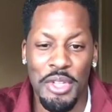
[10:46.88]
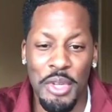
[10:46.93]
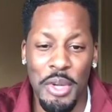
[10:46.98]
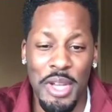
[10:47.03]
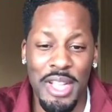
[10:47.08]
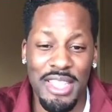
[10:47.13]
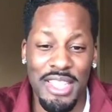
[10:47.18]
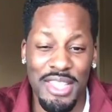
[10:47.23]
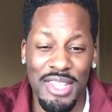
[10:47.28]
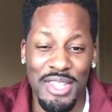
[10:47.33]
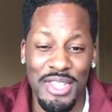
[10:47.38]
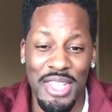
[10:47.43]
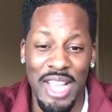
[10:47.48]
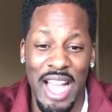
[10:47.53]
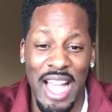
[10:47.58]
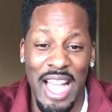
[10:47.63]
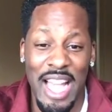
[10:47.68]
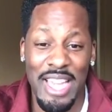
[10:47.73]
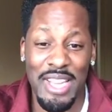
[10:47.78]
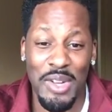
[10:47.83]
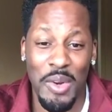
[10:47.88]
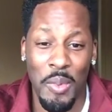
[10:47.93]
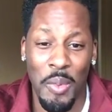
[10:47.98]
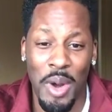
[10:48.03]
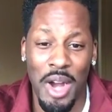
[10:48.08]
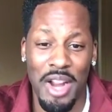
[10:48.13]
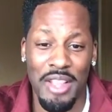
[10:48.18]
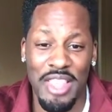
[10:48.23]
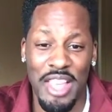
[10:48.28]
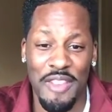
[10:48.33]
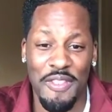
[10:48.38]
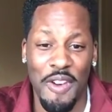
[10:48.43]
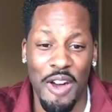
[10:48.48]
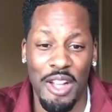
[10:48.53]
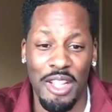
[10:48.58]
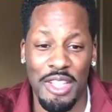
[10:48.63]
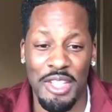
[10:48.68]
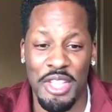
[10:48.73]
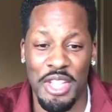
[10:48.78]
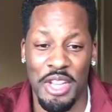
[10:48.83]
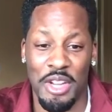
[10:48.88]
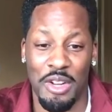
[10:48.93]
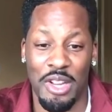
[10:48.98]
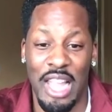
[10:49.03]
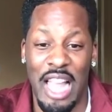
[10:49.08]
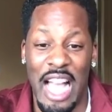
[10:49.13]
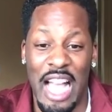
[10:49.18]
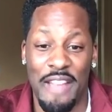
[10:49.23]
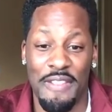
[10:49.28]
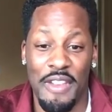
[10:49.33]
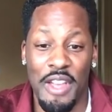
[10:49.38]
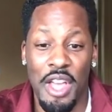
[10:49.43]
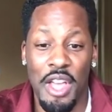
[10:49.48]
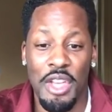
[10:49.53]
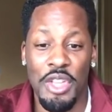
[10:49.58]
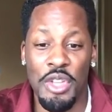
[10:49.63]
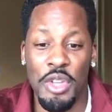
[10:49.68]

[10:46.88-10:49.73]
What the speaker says: You get to decide where they fall into your life.